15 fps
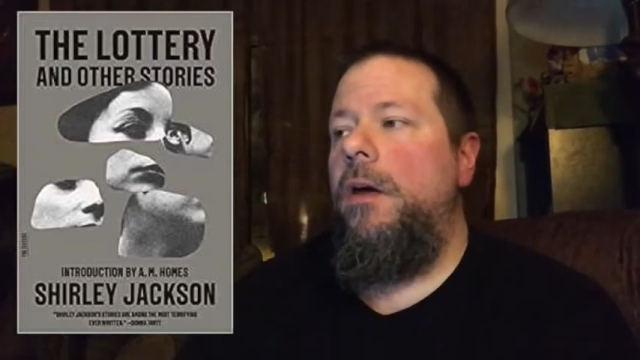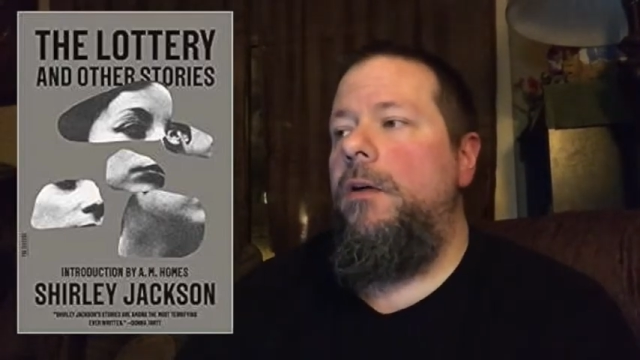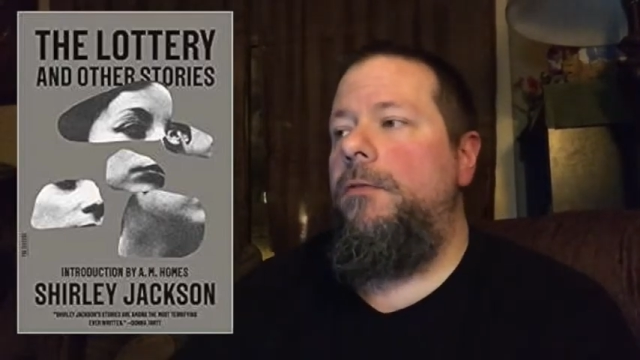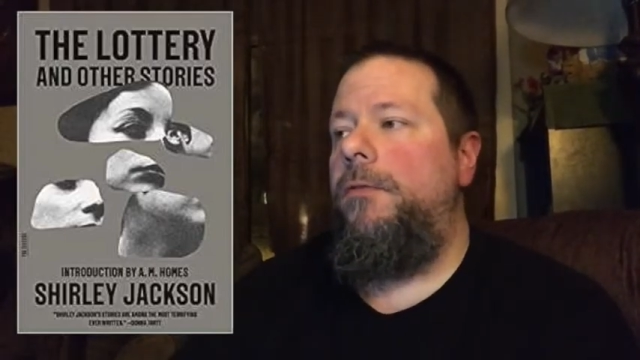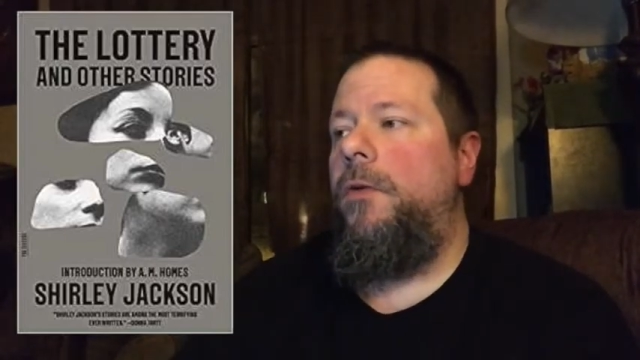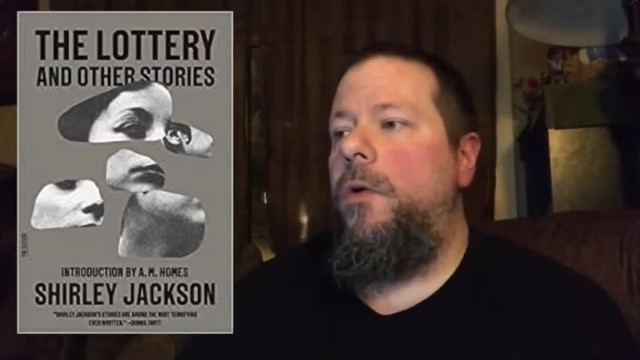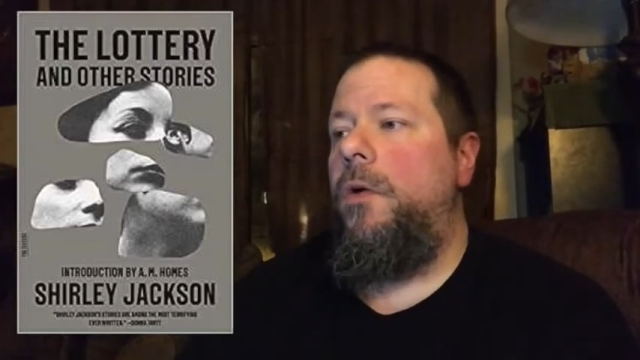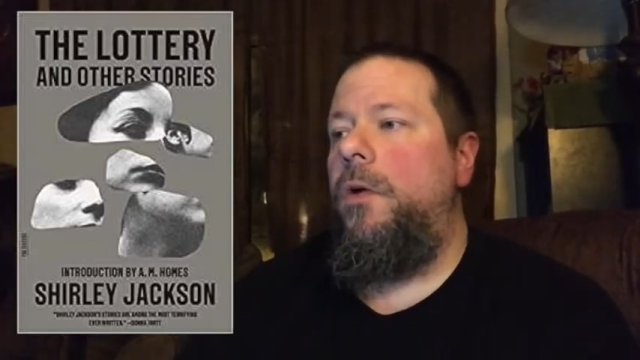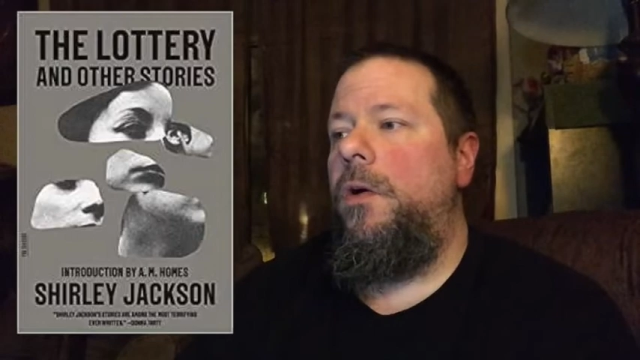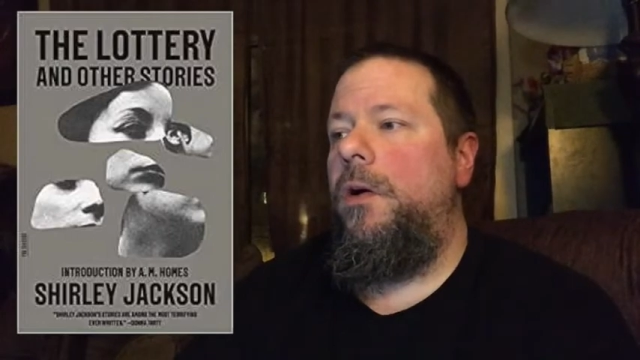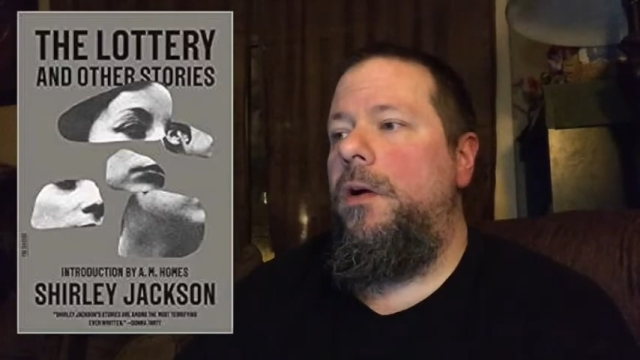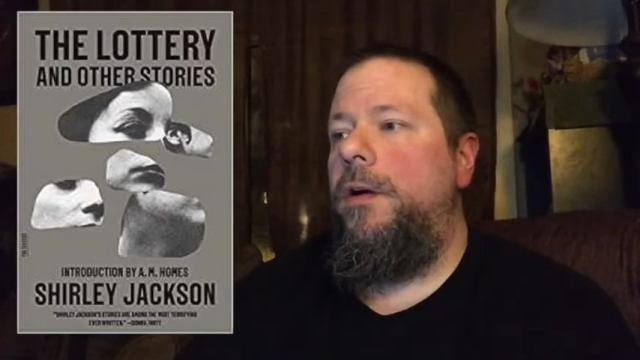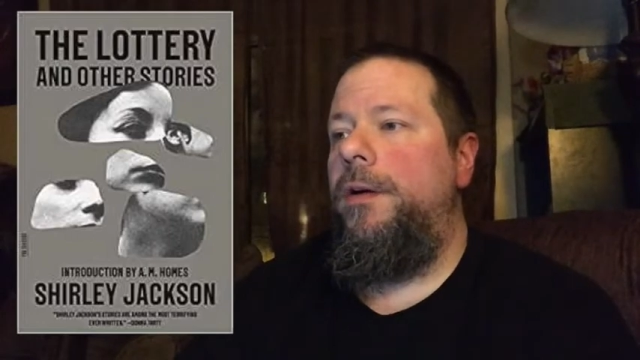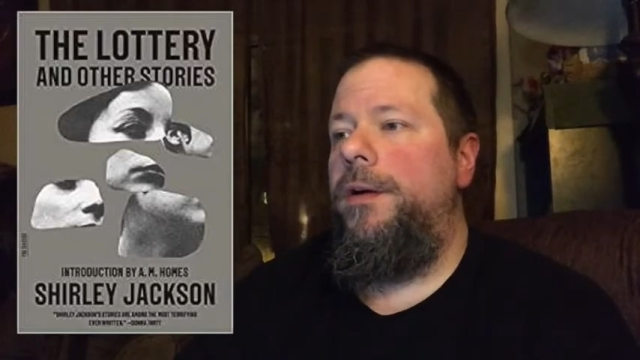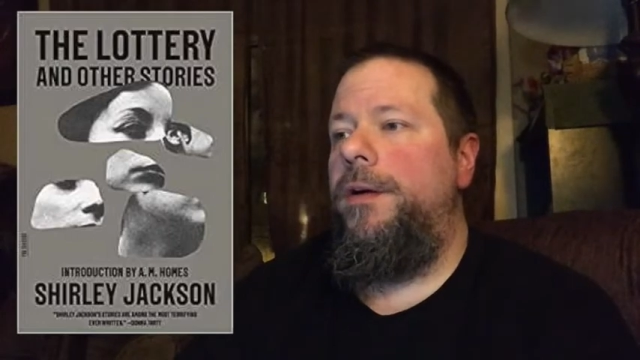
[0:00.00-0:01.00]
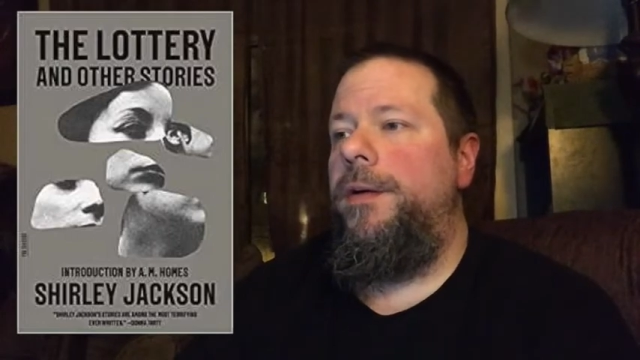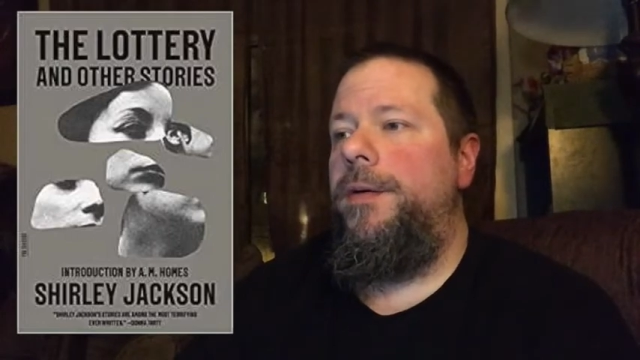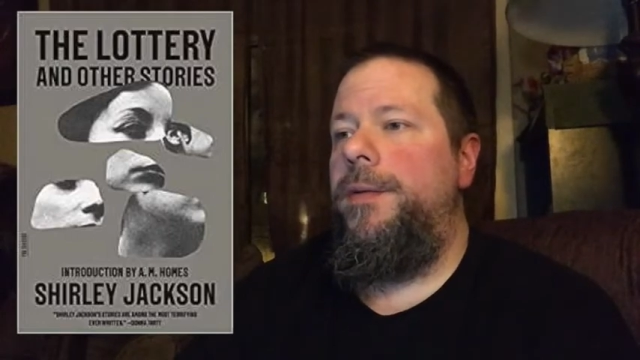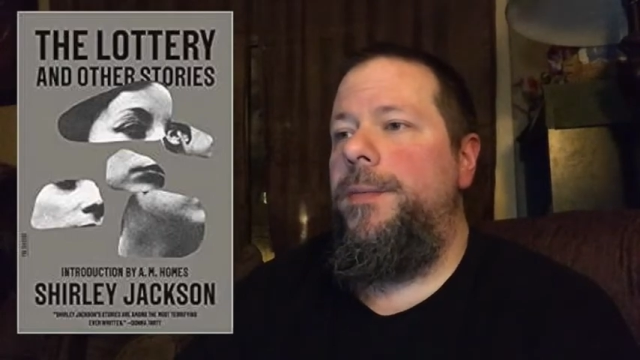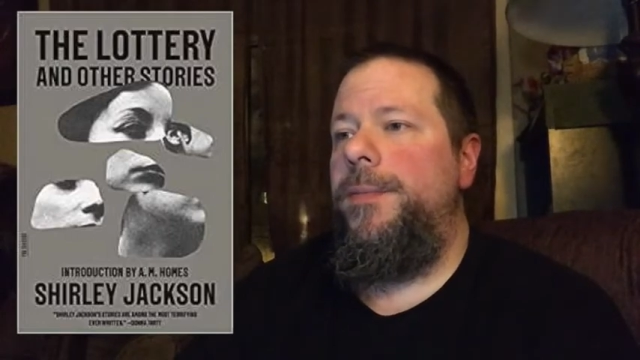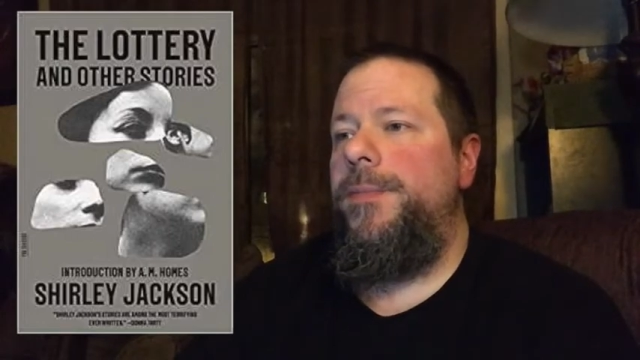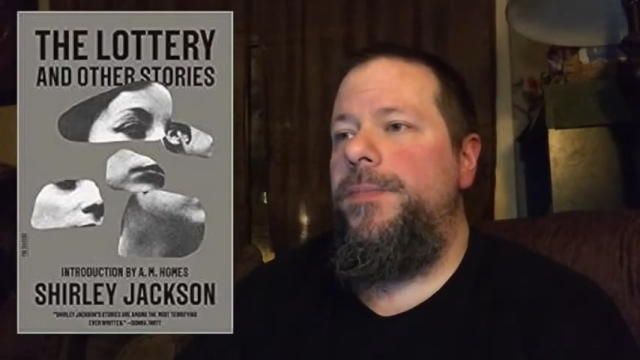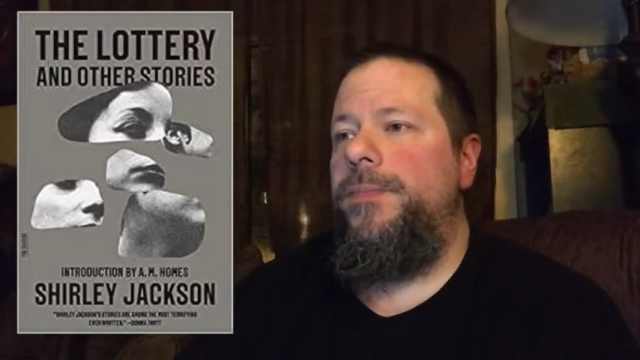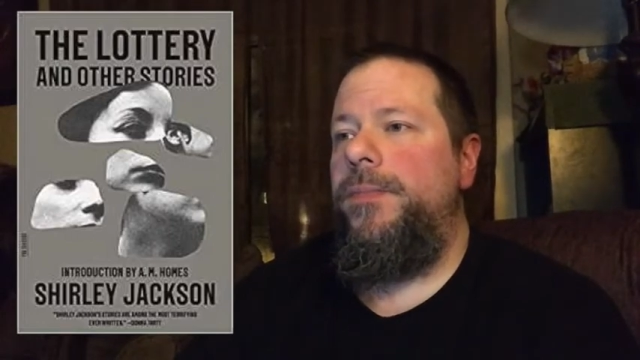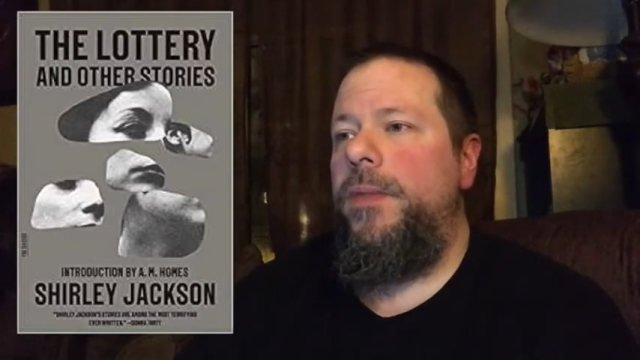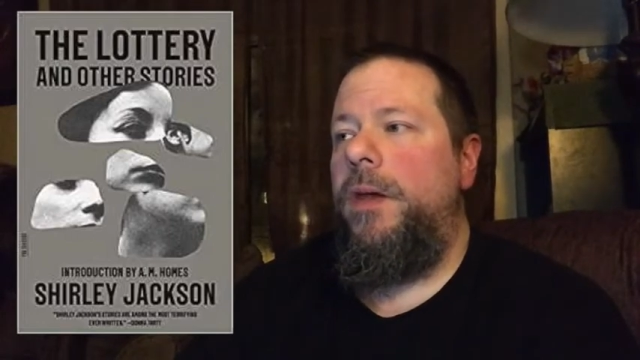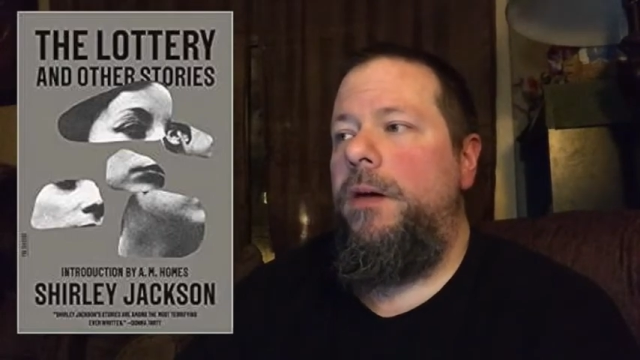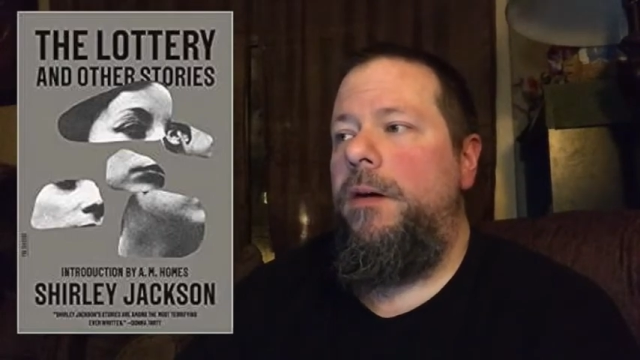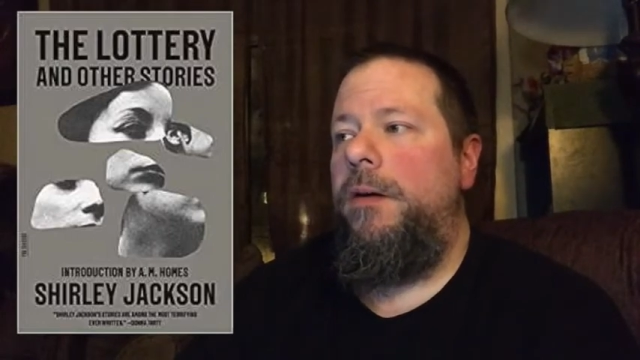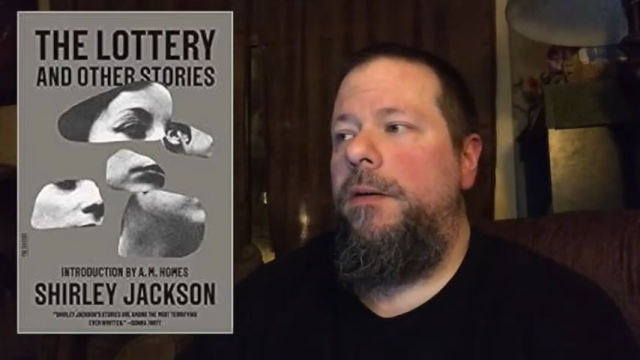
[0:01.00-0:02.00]
for
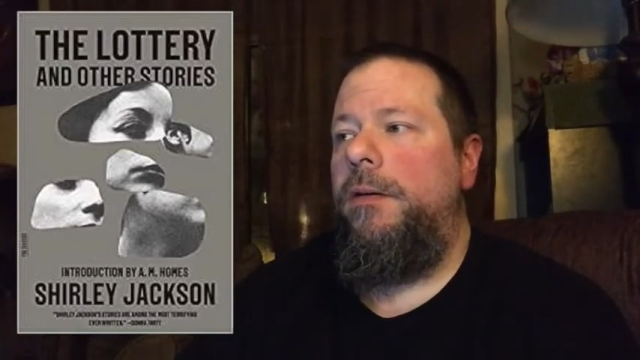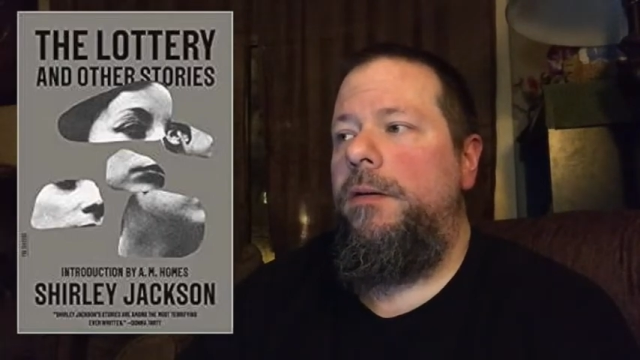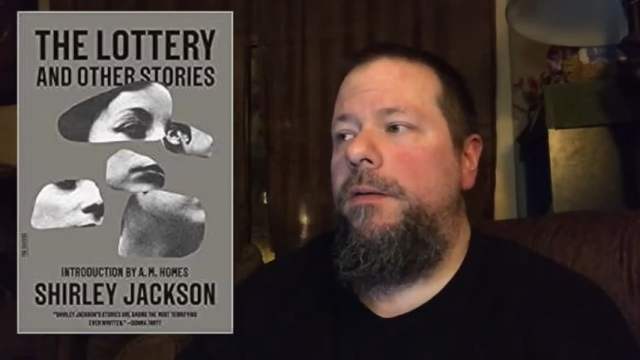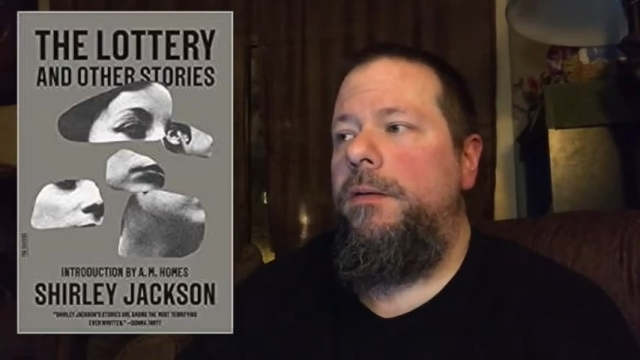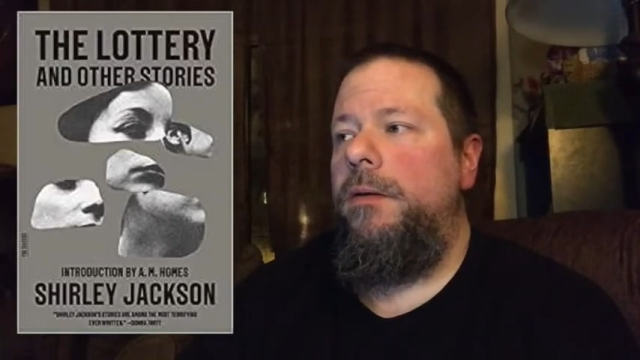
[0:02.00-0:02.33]
uh, uh,